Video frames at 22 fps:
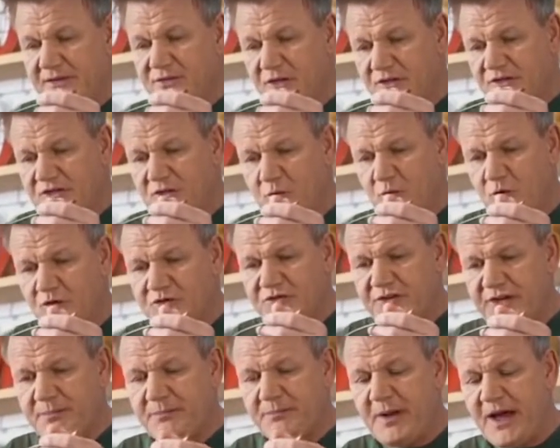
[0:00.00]
not too
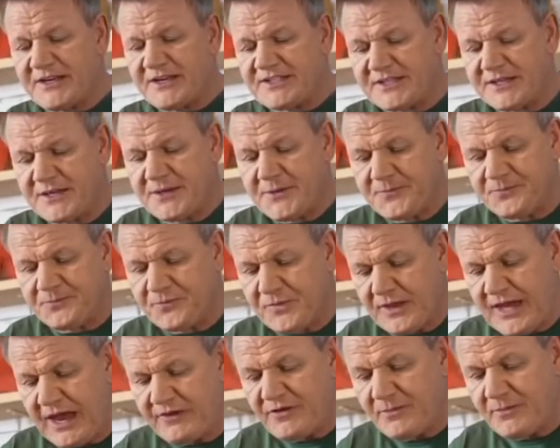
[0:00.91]
watery, but
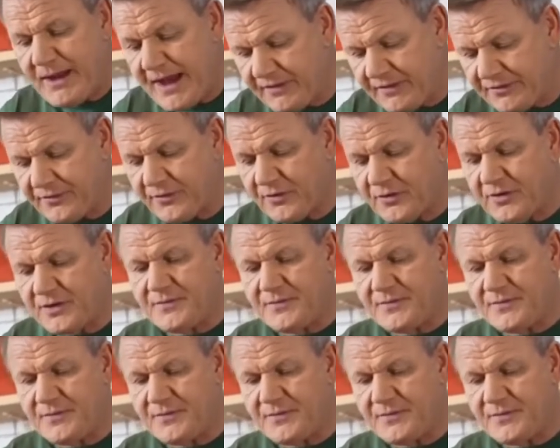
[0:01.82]
every mouthful